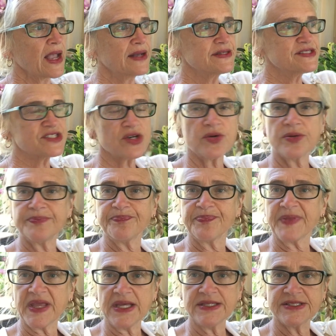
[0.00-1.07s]
So
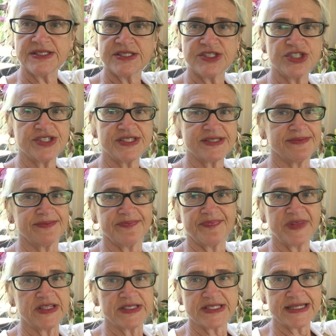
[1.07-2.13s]

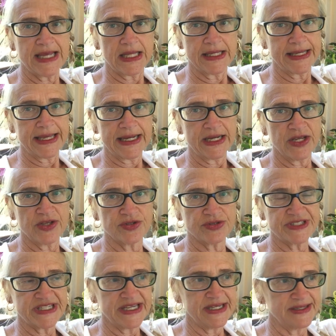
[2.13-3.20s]
it's not like any other
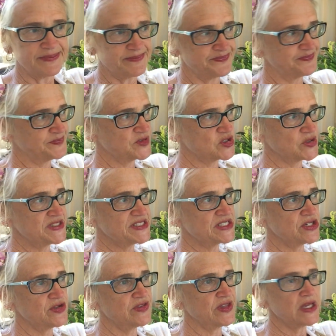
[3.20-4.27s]
day. So I
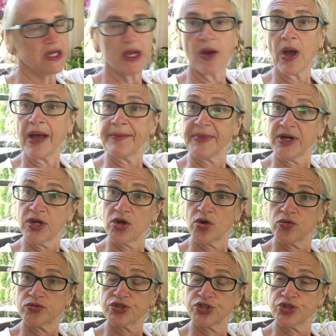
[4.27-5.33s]
started thinking, well, I'm going to
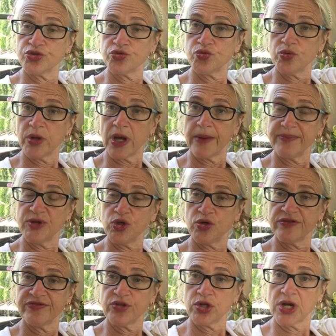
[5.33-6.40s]
go to a
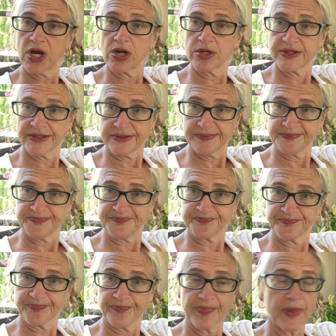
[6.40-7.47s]
beautiful garden
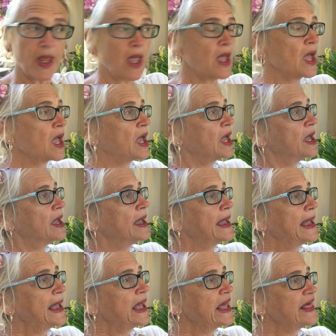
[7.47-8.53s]

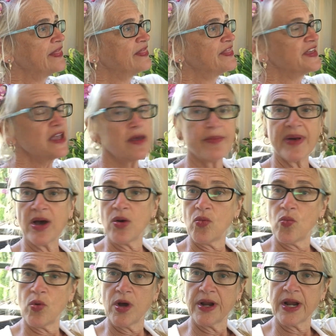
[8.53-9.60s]
and think about
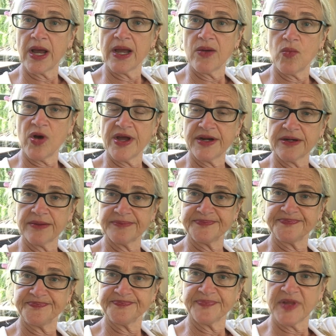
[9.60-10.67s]
what I want
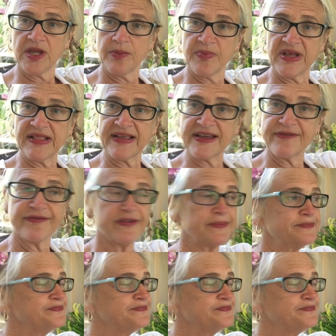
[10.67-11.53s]
in my life.